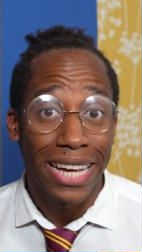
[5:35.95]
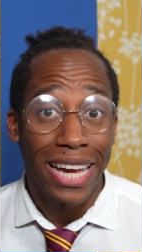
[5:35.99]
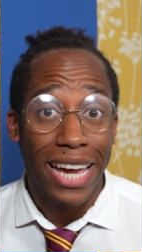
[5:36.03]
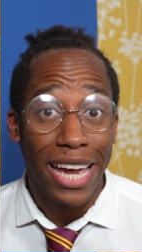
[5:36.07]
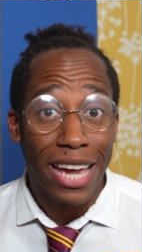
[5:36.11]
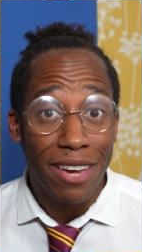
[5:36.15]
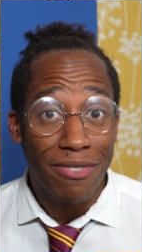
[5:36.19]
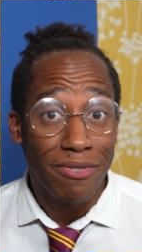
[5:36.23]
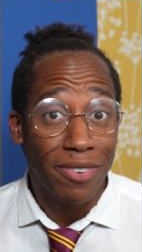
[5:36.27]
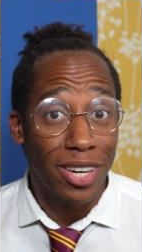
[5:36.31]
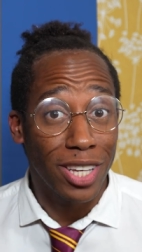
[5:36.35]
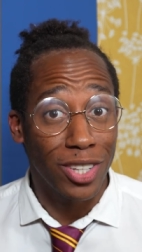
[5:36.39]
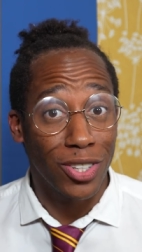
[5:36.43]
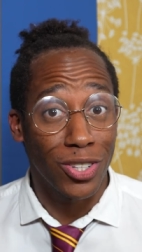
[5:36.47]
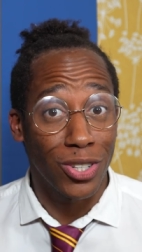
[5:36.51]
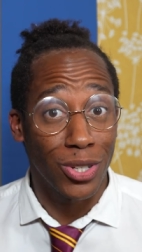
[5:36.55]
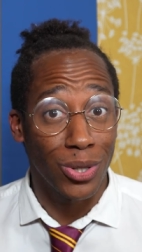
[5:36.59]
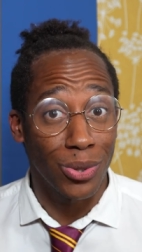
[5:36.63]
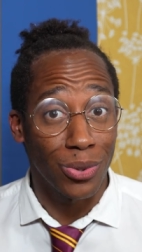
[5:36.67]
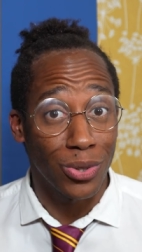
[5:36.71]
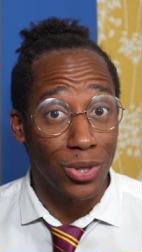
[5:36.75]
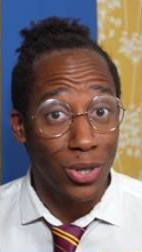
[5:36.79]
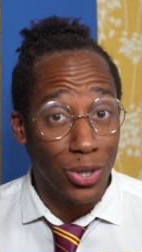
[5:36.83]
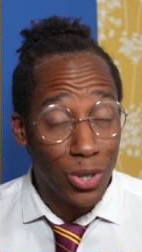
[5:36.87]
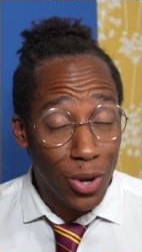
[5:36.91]
If it's
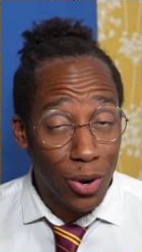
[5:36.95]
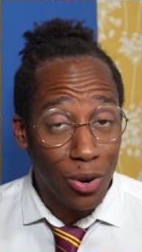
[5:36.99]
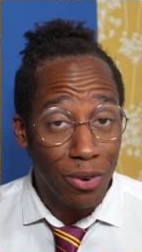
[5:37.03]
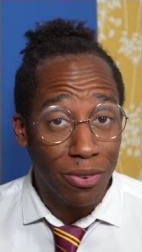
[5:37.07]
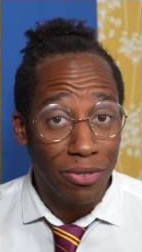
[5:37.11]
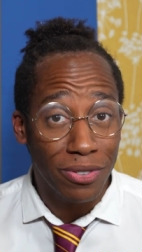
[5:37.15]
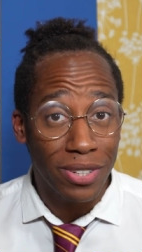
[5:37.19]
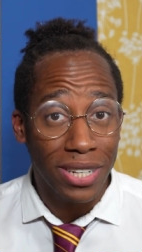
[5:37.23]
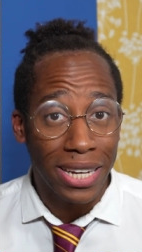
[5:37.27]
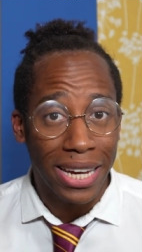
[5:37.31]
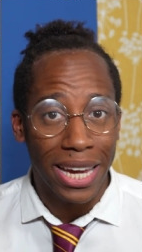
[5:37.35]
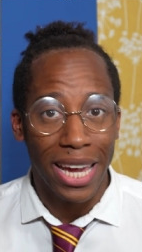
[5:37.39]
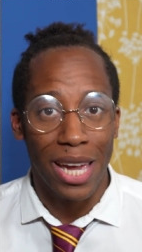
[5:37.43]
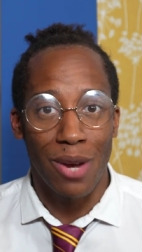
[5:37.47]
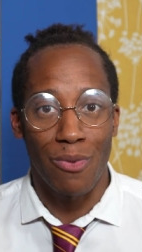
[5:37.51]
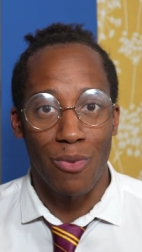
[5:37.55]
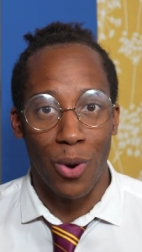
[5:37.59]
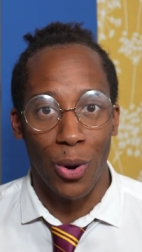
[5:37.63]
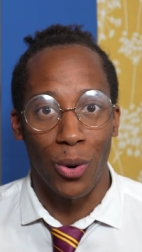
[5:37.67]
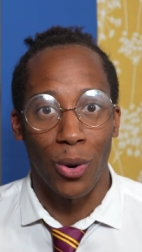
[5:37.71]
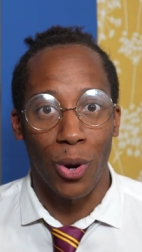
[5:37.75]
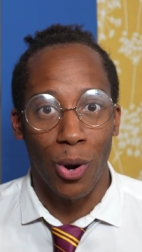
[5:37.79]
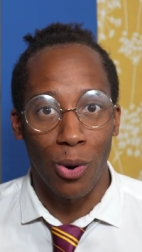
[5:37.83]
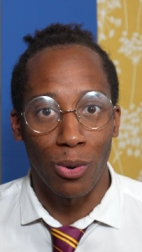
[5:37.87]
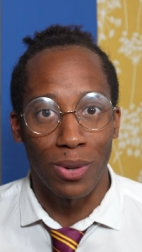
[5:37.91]
too soft, it
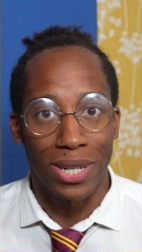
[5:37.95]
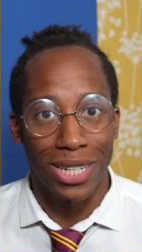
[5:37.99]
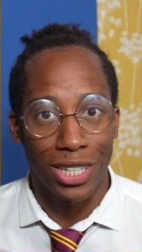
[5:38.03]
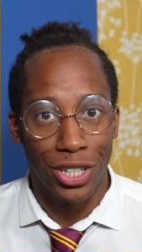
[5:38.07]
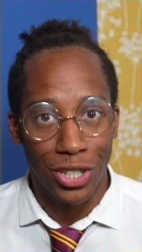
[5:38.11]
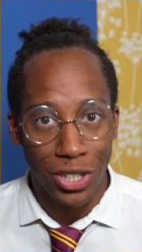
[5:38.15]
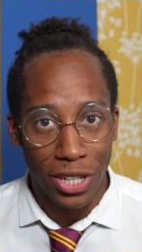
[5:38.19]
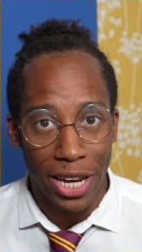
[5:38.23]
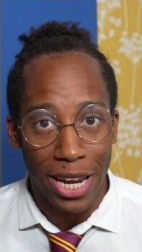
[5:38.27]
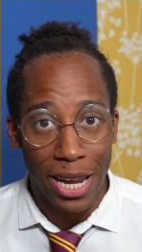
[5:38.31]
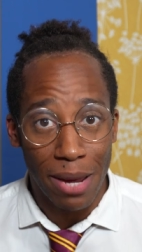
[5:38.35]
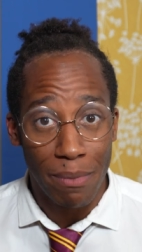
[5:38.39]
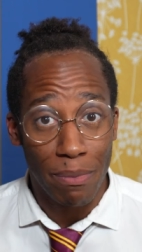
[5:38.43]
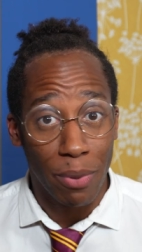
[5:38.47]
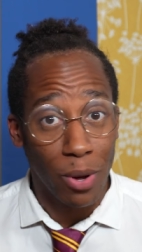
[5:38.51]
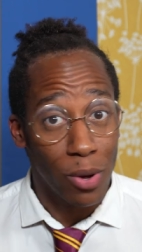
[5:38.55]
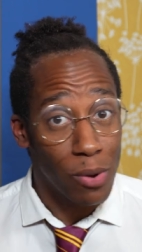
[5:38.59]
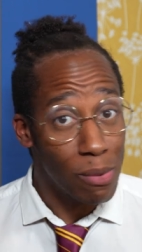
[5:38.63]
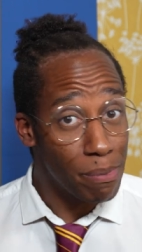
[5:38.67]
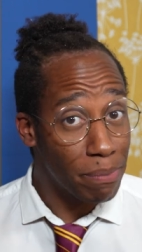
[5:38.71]
won't hold its shape,